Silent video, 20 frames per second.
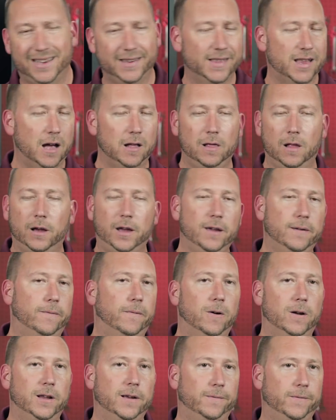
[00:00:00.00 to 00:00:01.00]
It's not looking
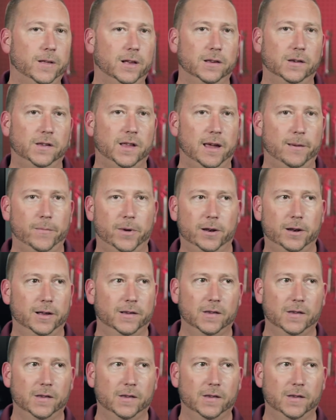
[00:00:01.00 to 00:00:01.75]
for an if-then statement.